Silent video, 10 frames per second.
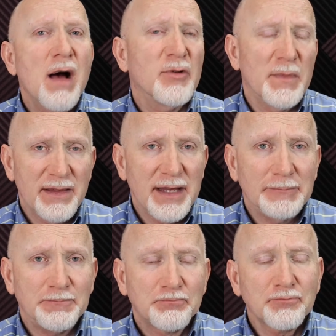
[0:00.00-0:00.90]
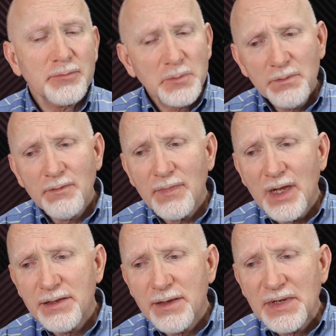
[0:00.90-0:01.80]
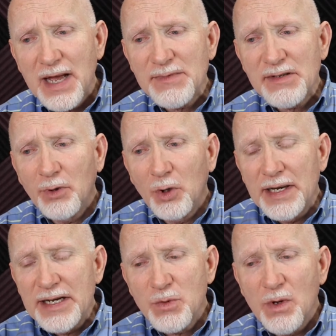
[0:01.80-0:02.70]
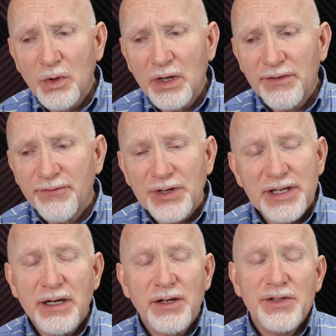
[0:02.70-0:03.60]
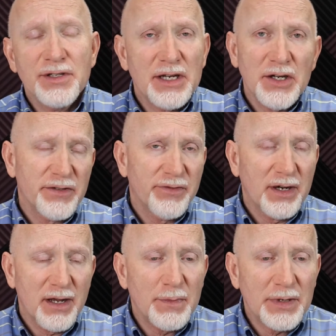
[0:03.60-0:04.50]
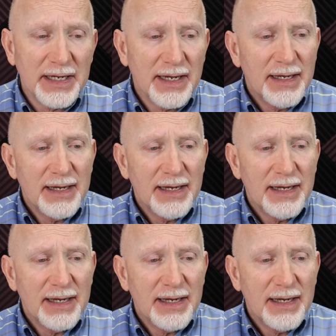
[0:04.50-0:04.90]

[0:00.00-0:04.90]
Compliment them. Sometimes employees will work for years and years for a company,